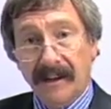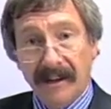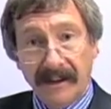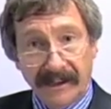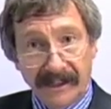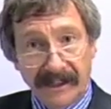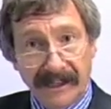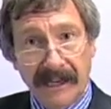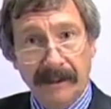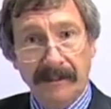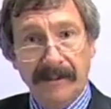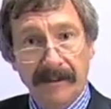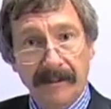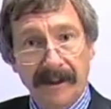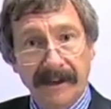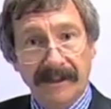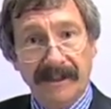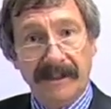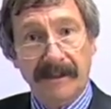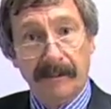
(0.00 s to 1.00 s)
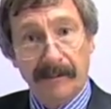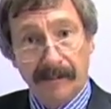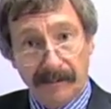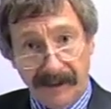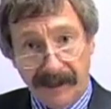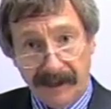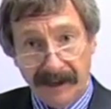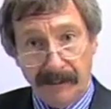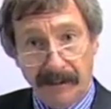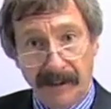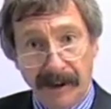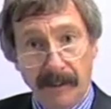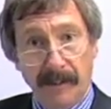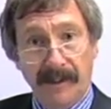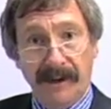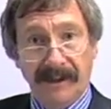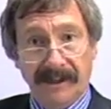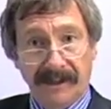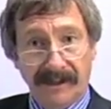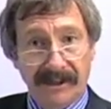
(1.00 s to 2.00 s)
and keep them under the
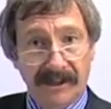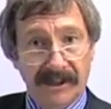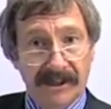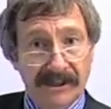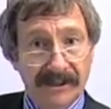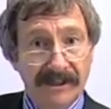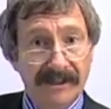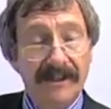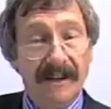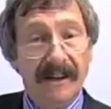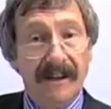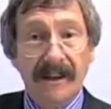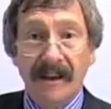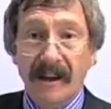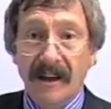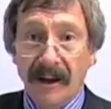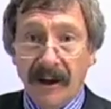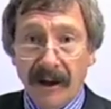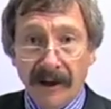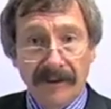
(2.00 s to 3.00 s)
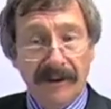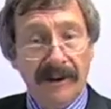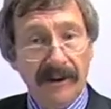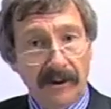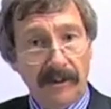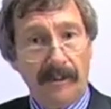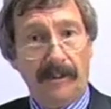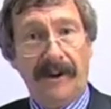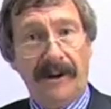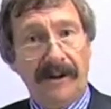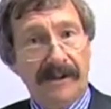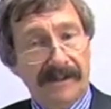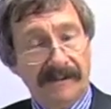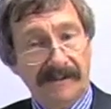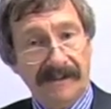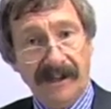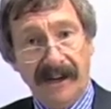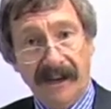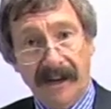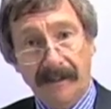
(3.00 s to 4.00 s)
appropriate conditions over long periods
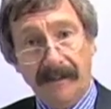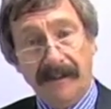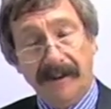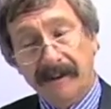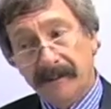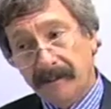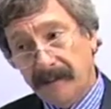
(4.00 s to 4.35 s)
of time,